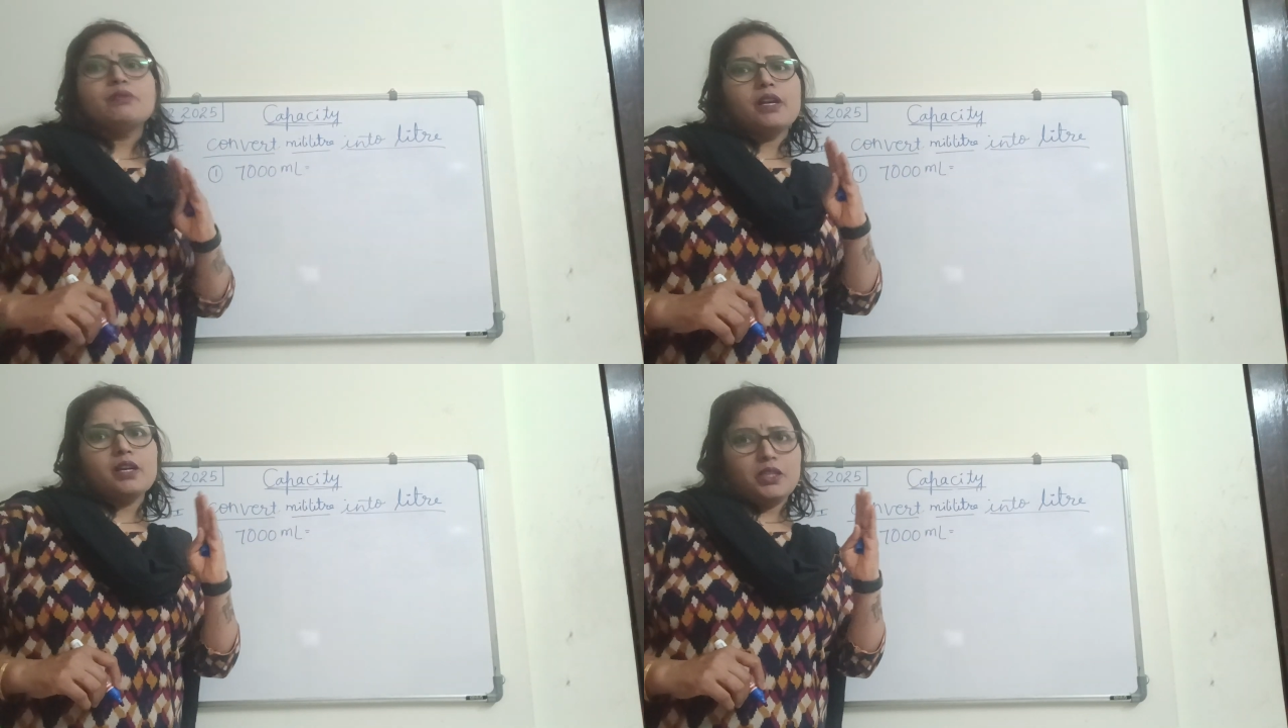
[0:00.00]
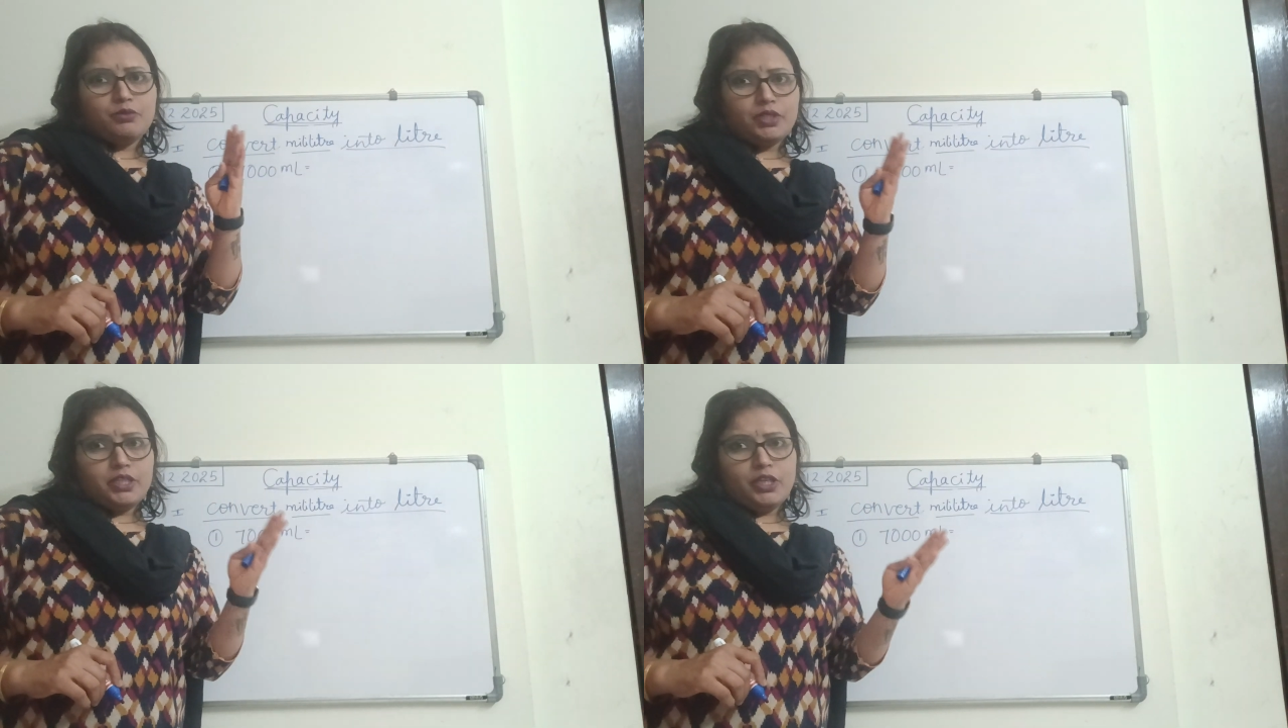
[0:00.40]
were
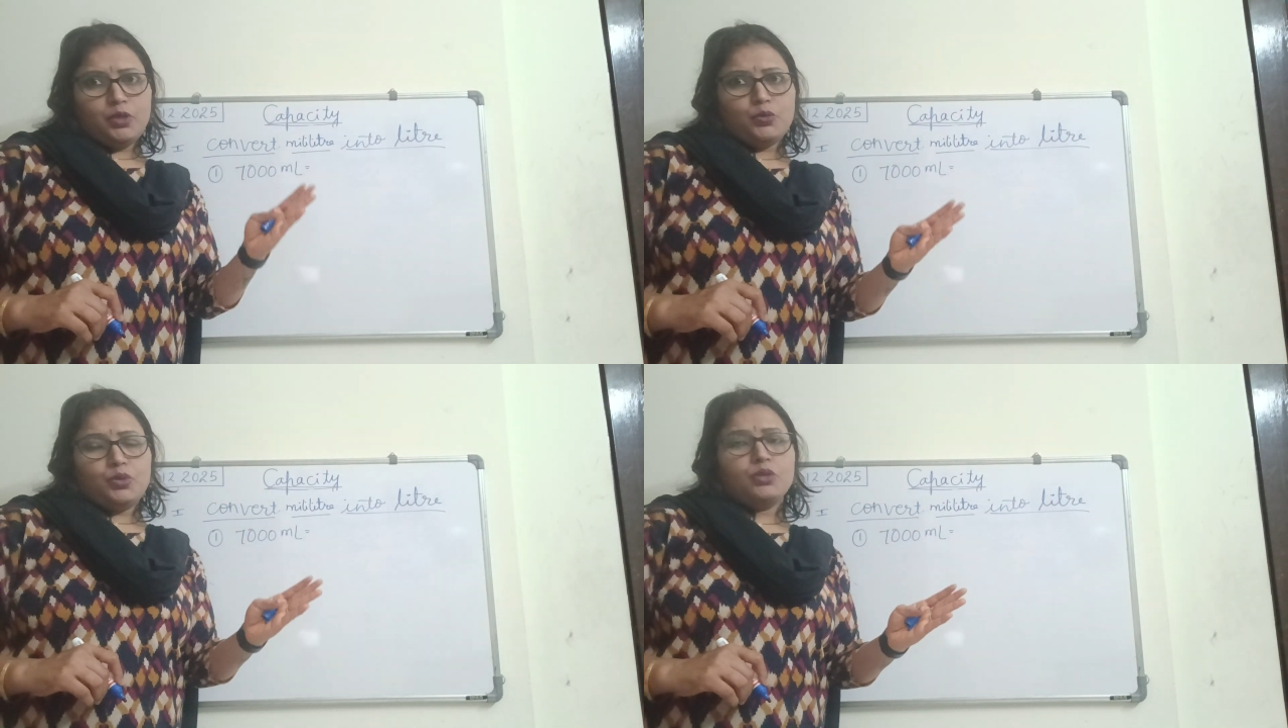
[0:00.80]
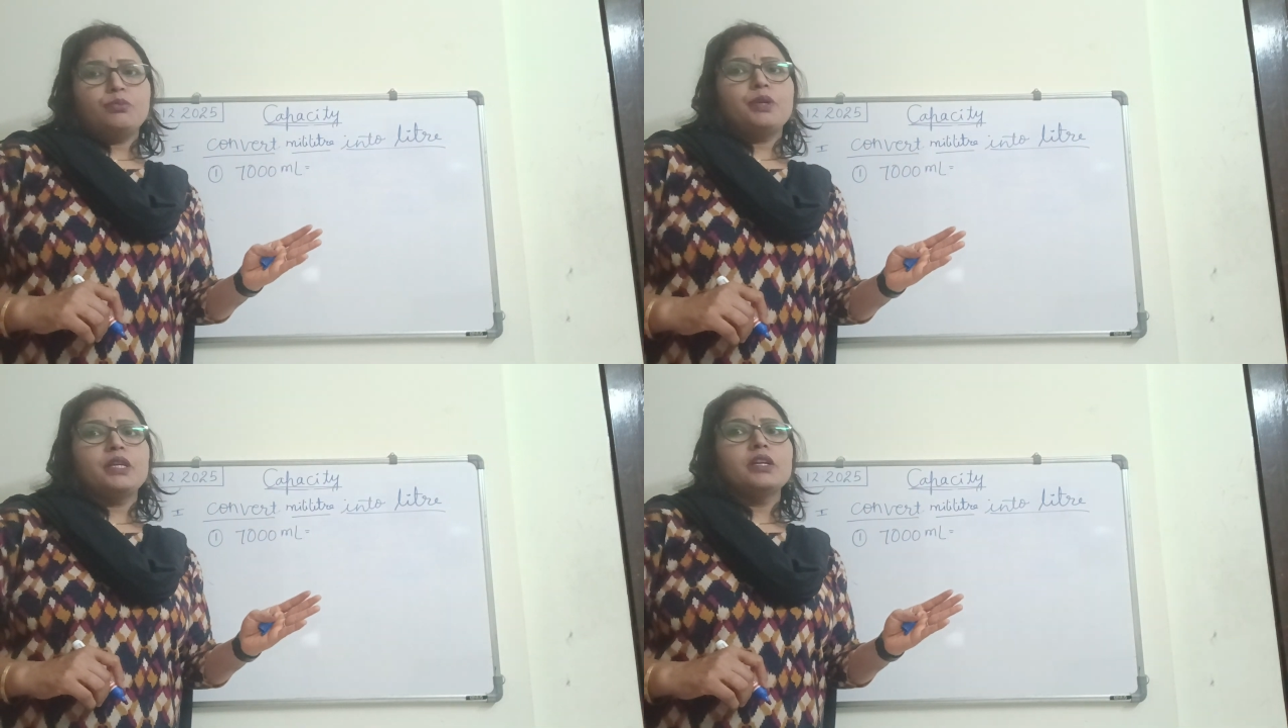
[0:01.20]
converted into the
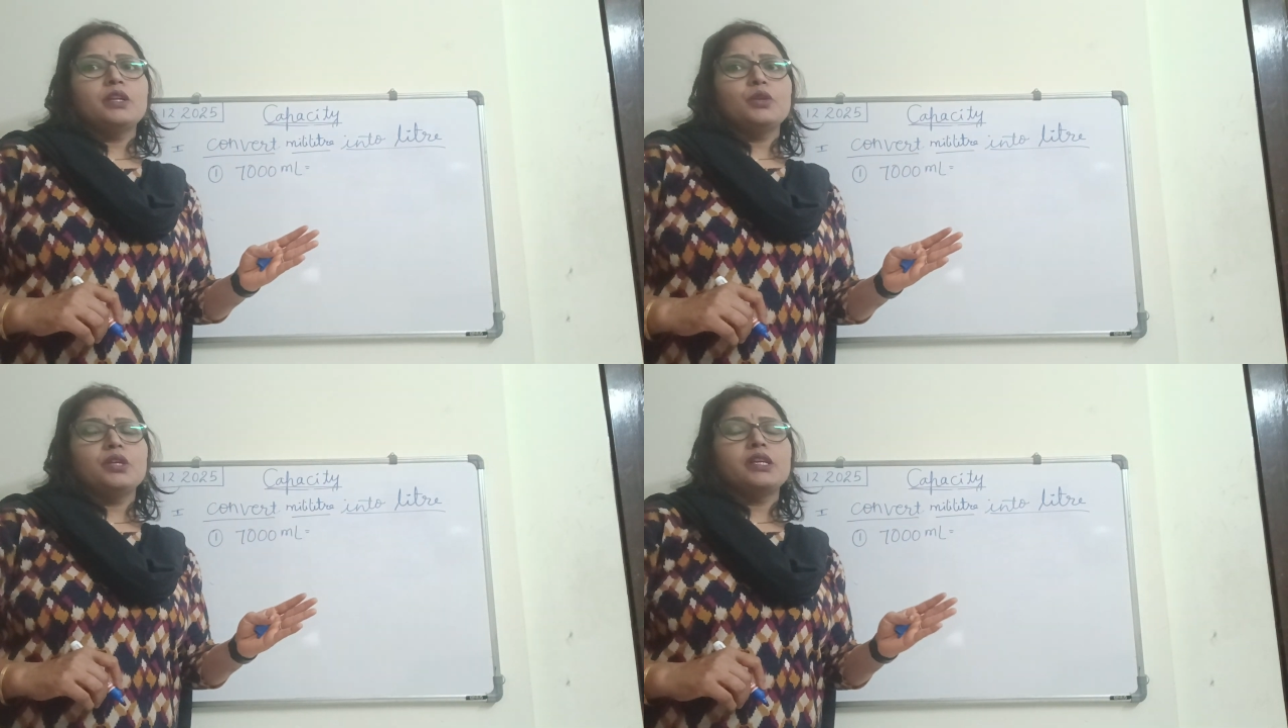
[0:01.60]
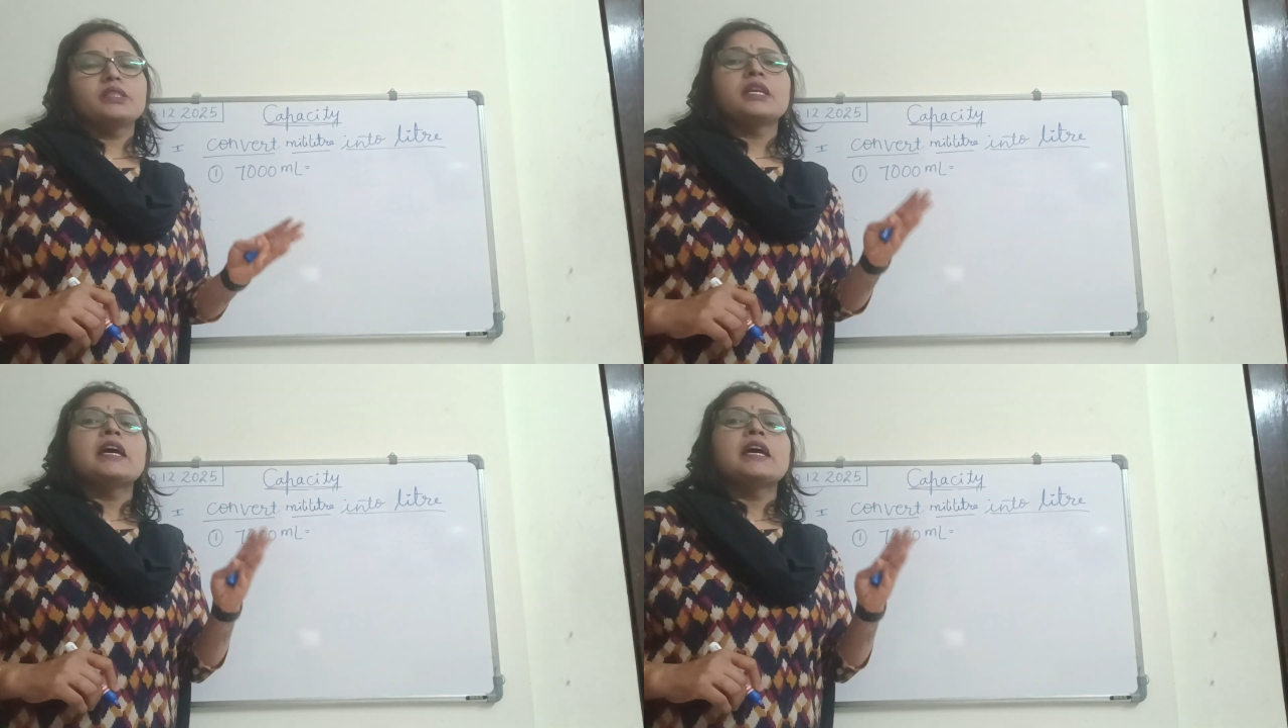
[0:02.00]
bigger units,